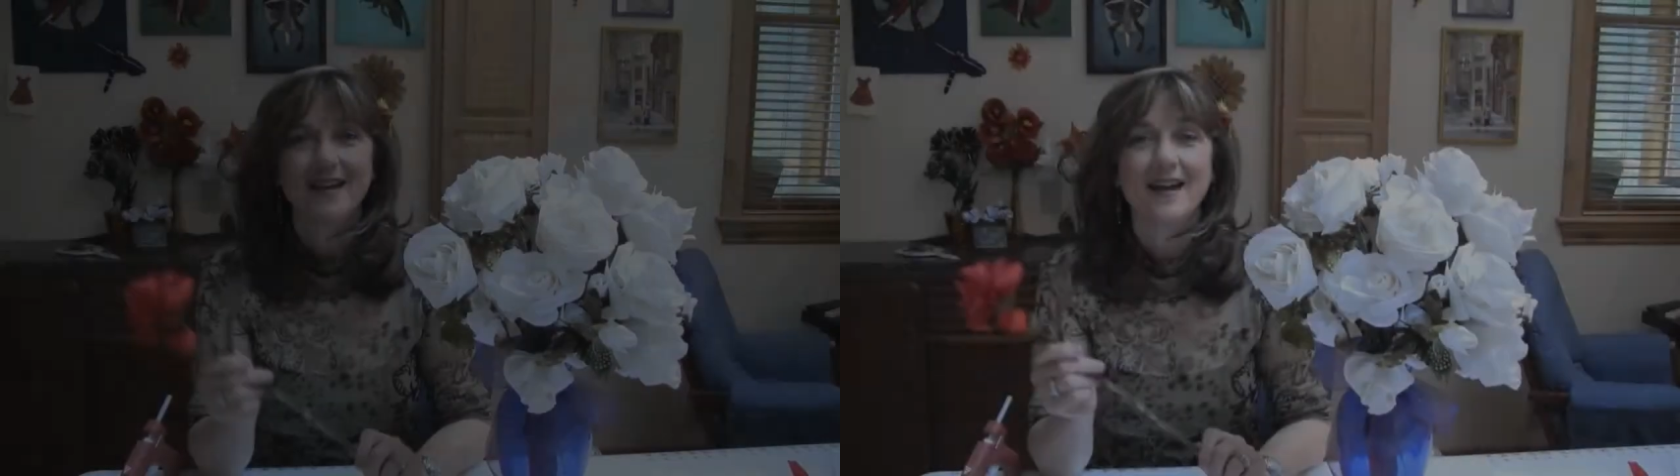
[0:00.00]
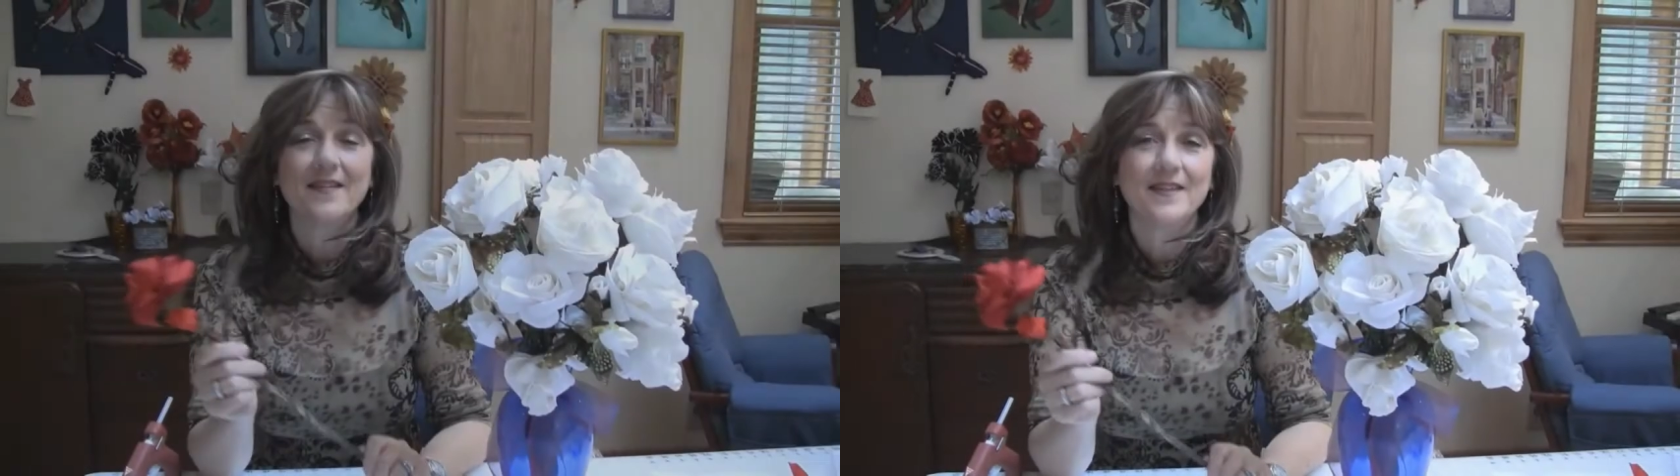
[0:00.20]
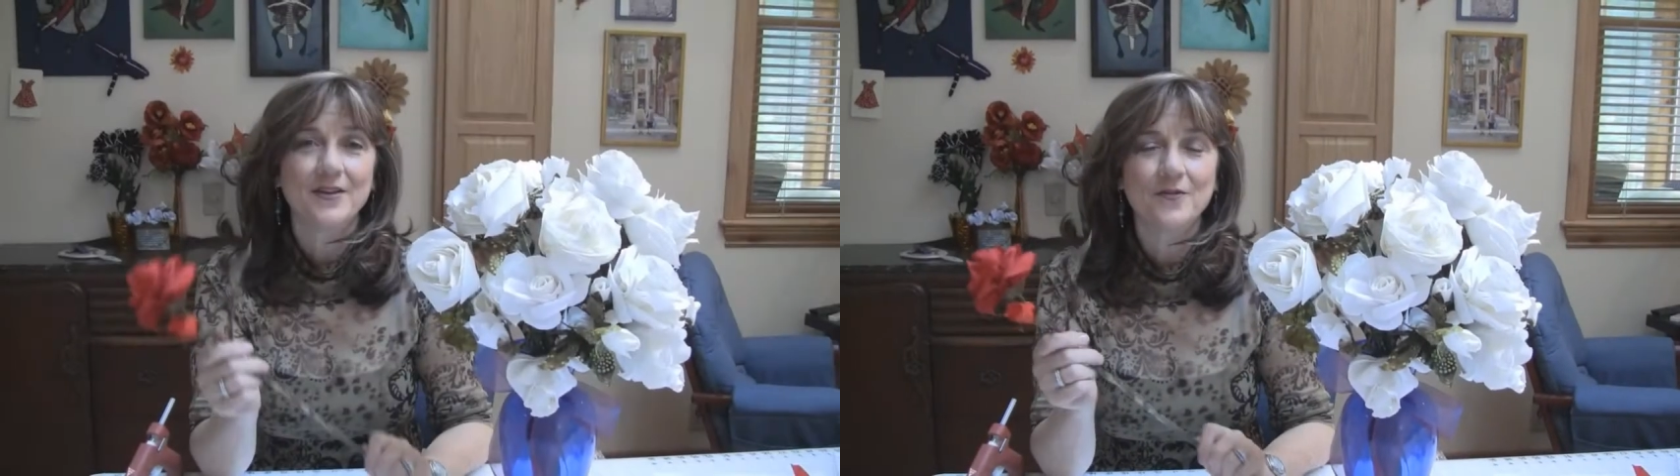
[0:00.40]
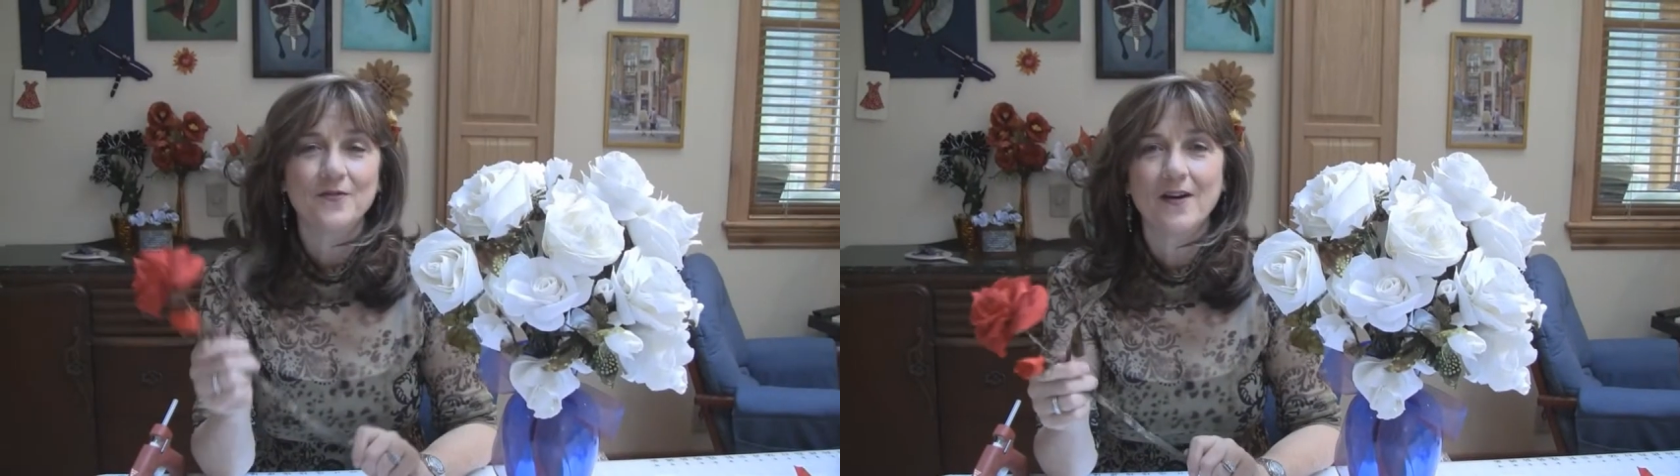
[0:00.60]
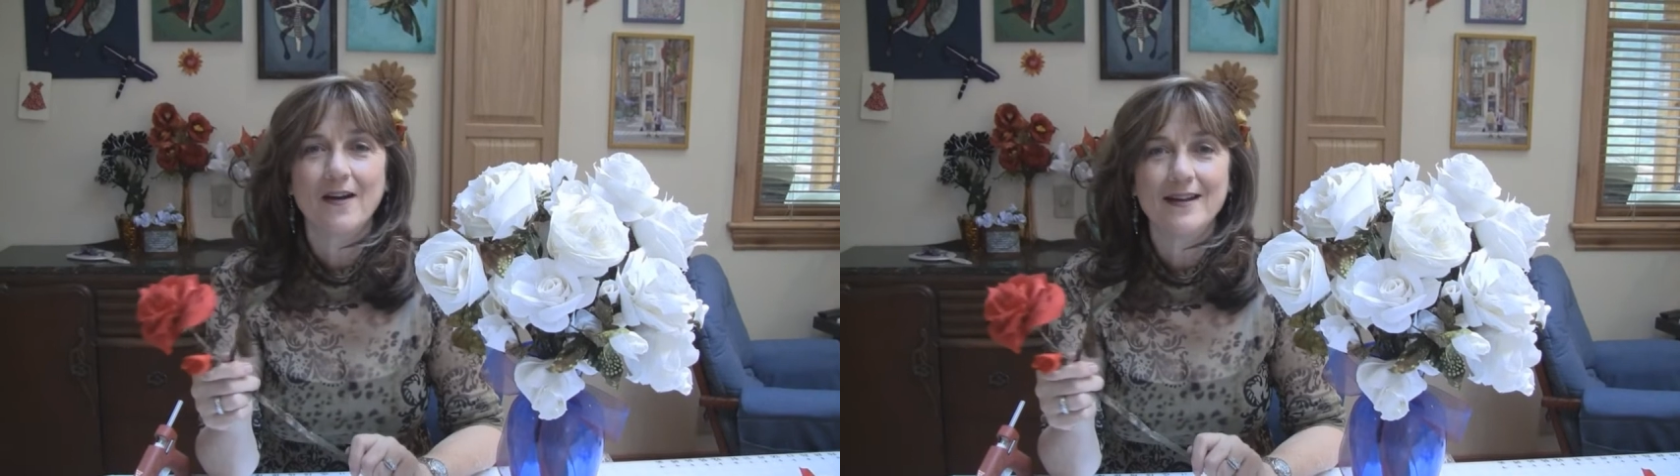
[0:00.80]
I think you'll
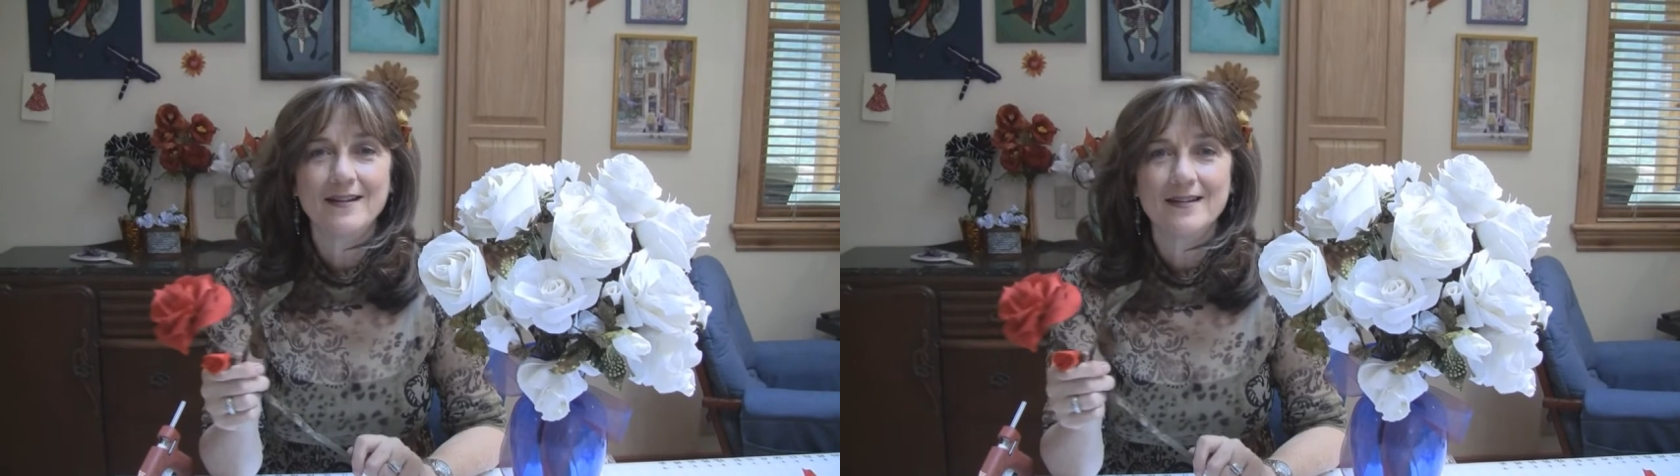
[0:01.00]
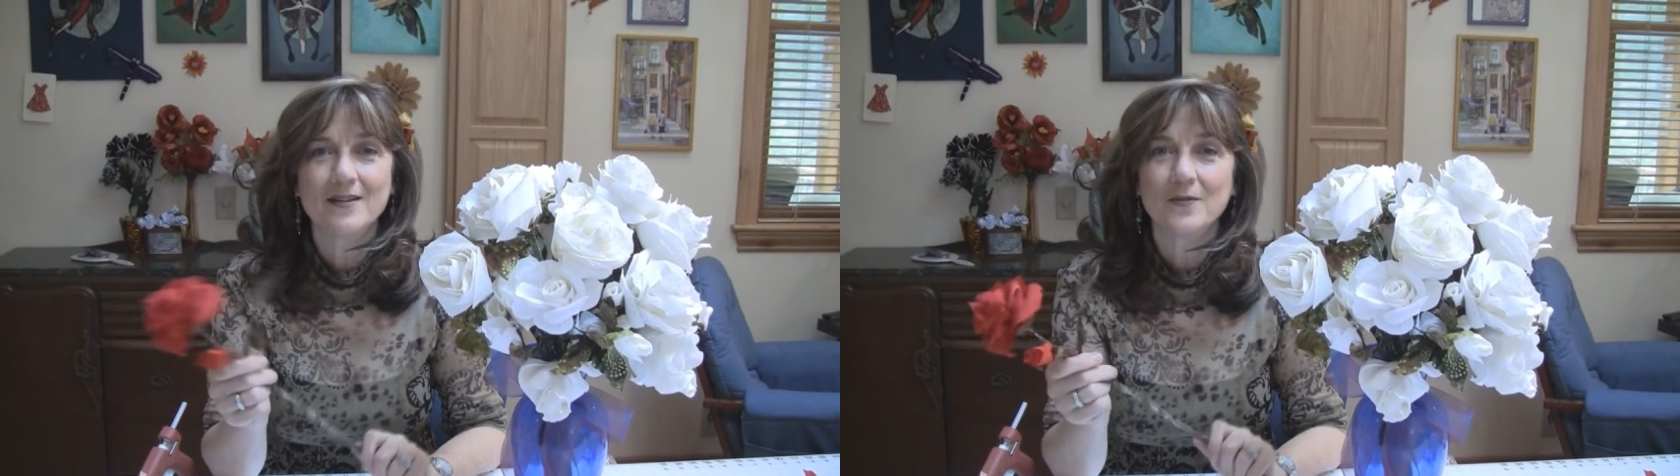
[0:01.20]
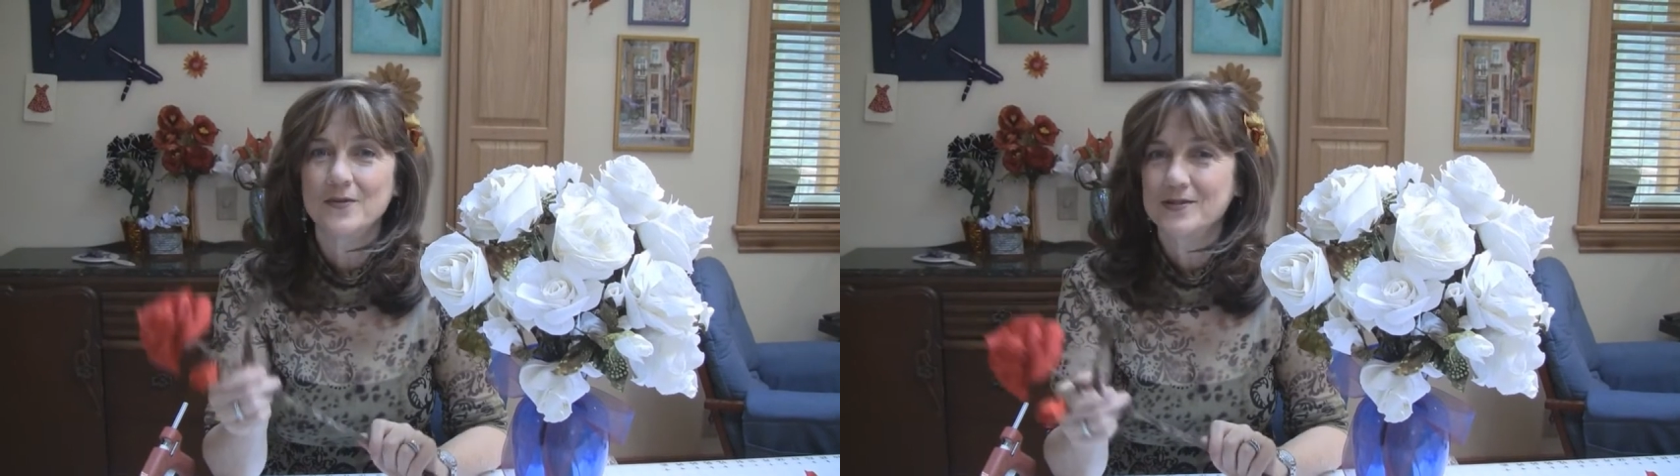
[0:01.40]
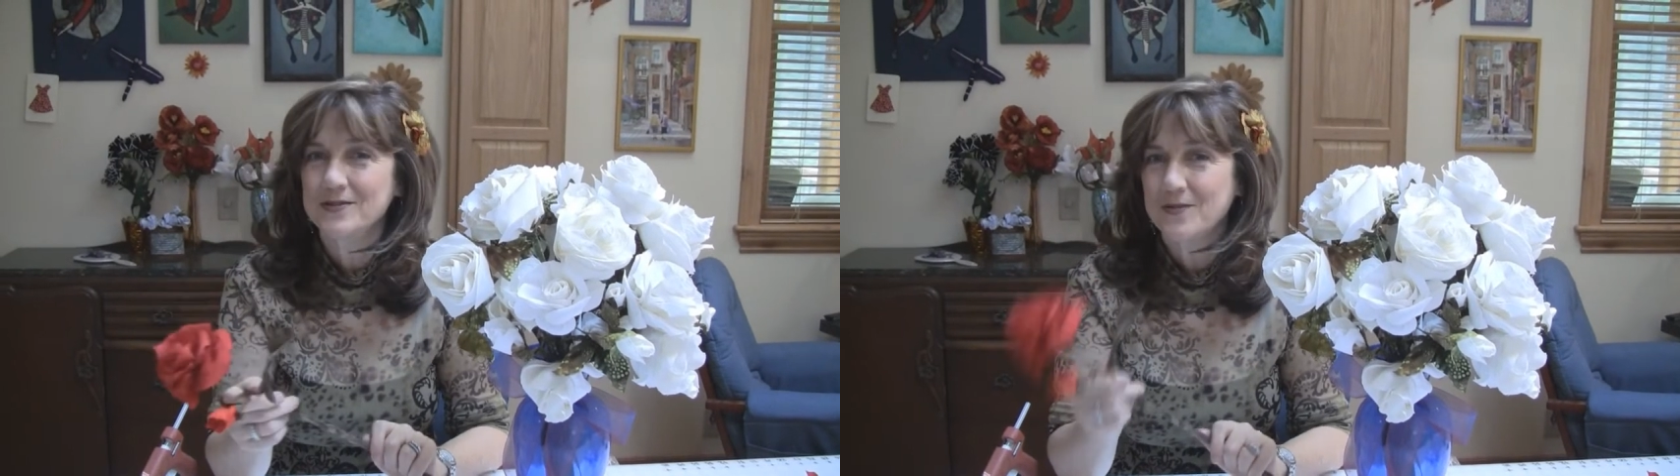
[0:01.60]
find that roses